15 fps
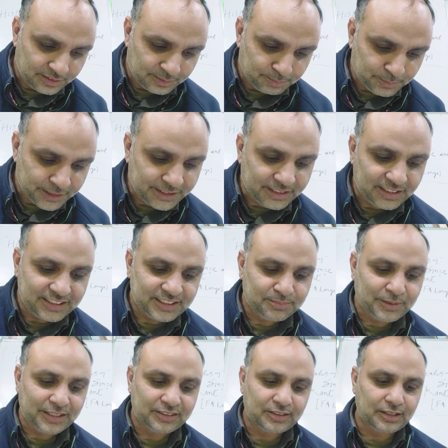materialism
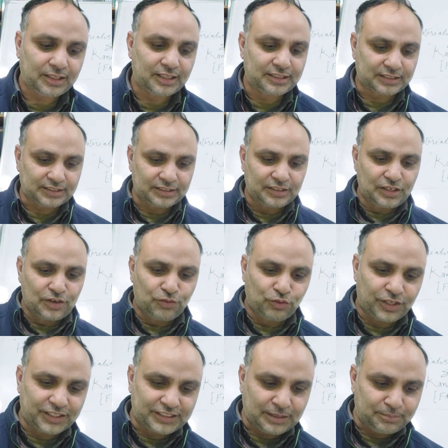and Kant.
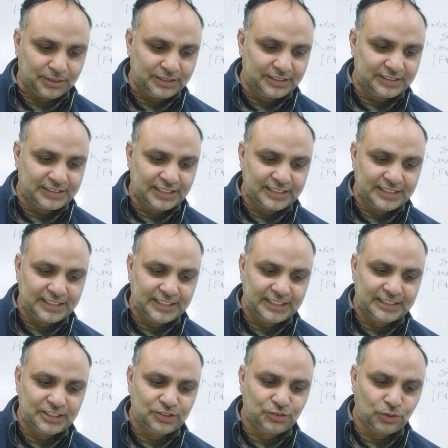For example, he says he
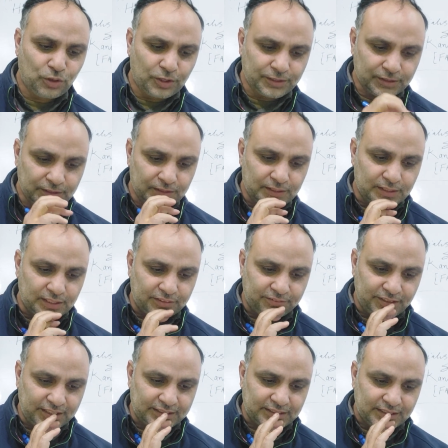did not
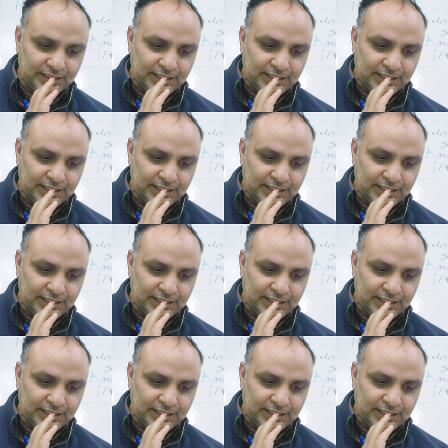reflect